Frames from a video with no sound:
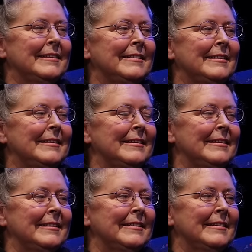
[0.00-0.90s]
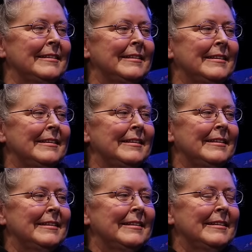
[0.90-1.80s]

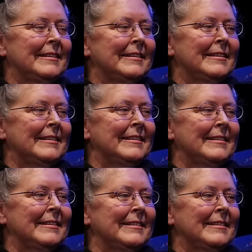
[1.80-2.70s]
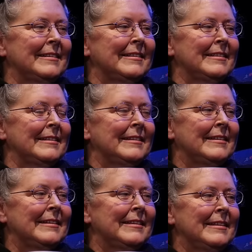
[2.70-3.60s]

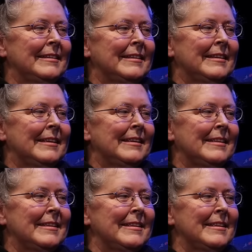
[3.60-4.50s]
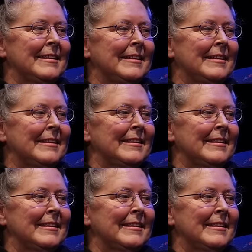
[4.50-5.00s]
(not speaking)